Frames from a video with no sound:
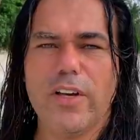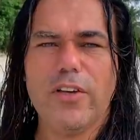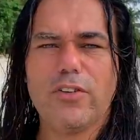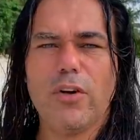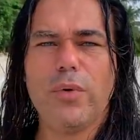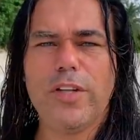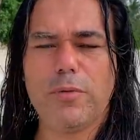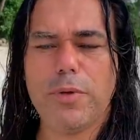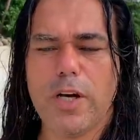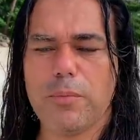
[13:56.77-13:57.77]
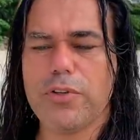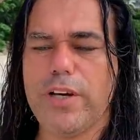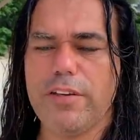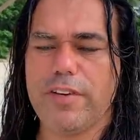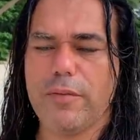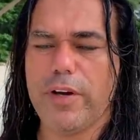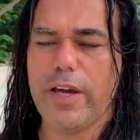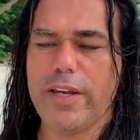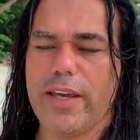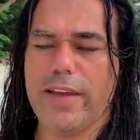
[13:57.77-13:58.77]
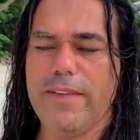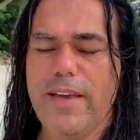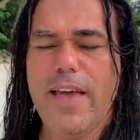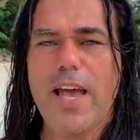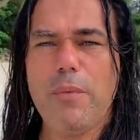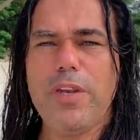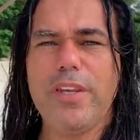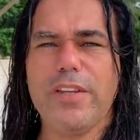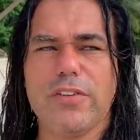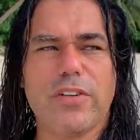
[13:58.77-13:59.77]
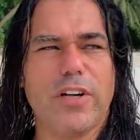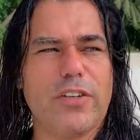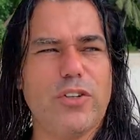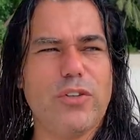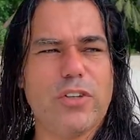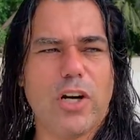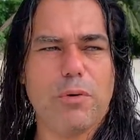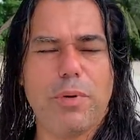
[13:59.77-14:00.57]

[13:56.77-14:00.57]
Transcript: so we need to become creative again, and we need to start using our